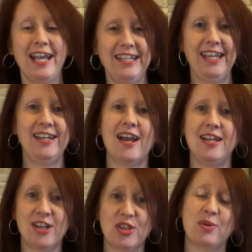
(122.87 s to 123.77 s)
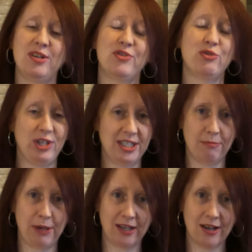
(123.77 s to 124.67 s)
Again, another one of our
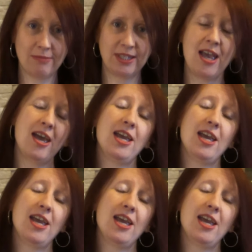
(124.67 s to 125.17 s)
recent pickups.